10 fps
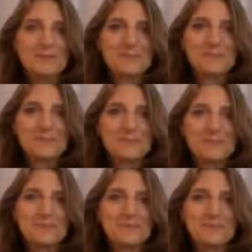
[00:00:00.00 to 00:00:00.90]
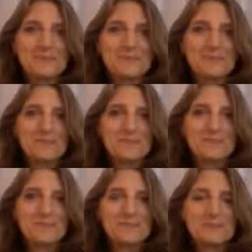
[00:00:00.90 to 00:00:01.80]

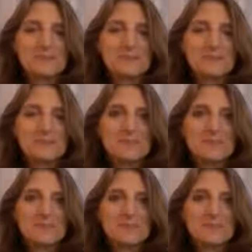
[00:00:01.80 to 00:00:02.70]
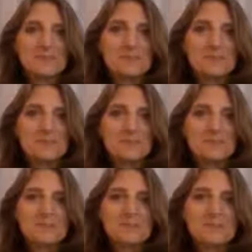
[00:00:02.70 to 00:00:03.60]

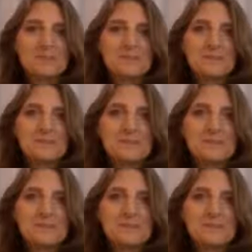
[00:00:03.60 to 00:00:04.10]
This person isn't speaking.